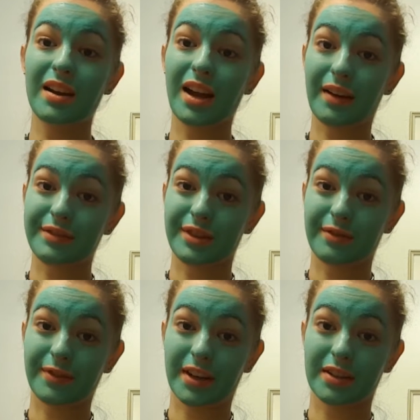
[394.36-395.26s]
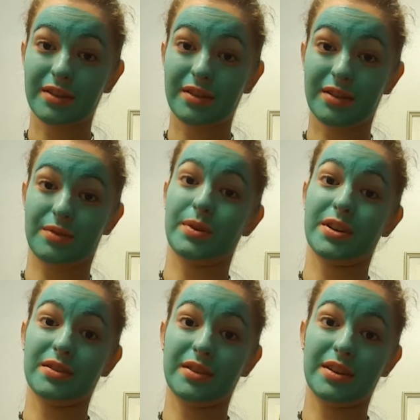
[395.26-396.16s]
after the fact as
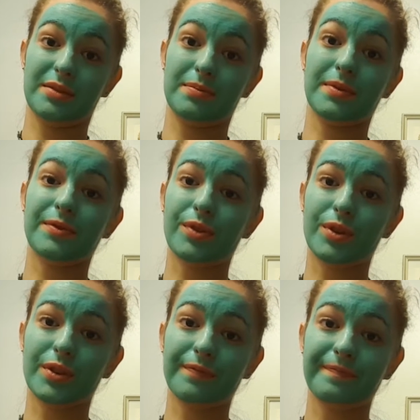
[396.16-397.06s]
well as before